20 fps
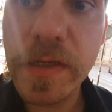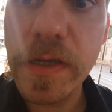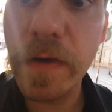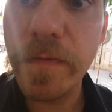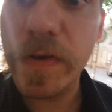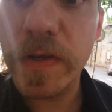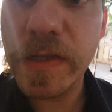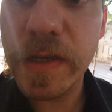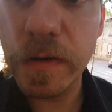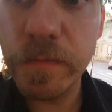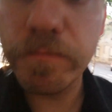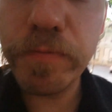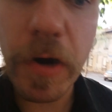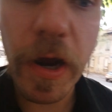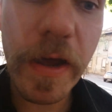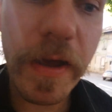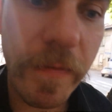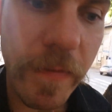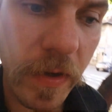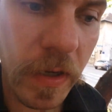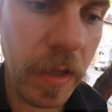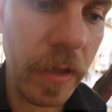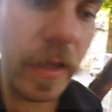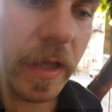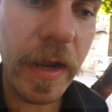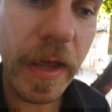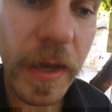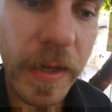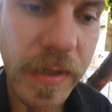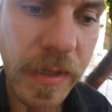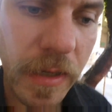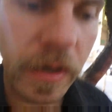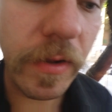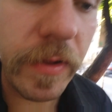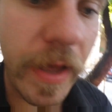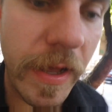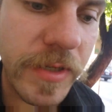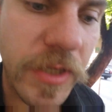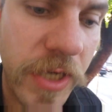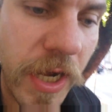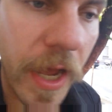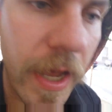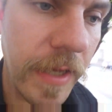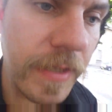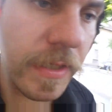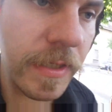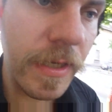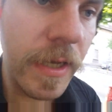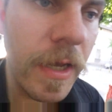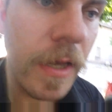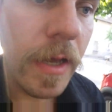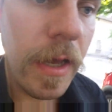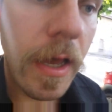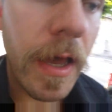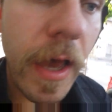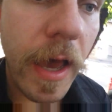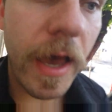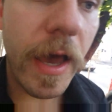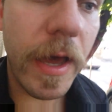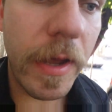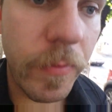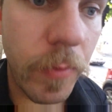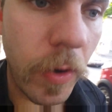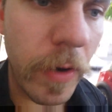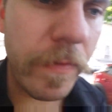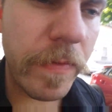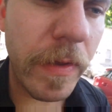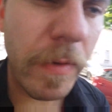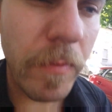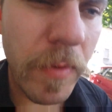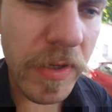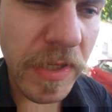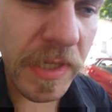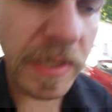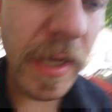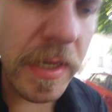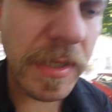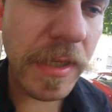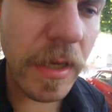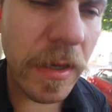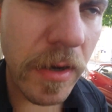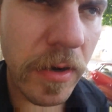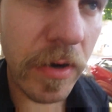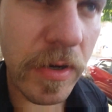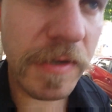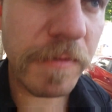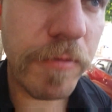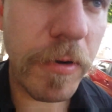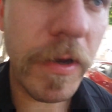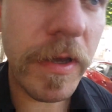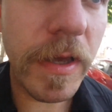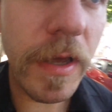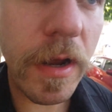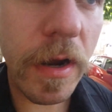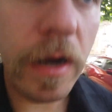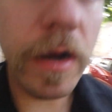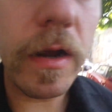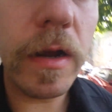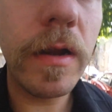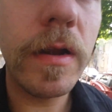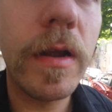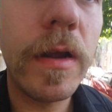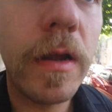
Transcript: service and private clinics and all that jazz. And one of them was 60 euros per year,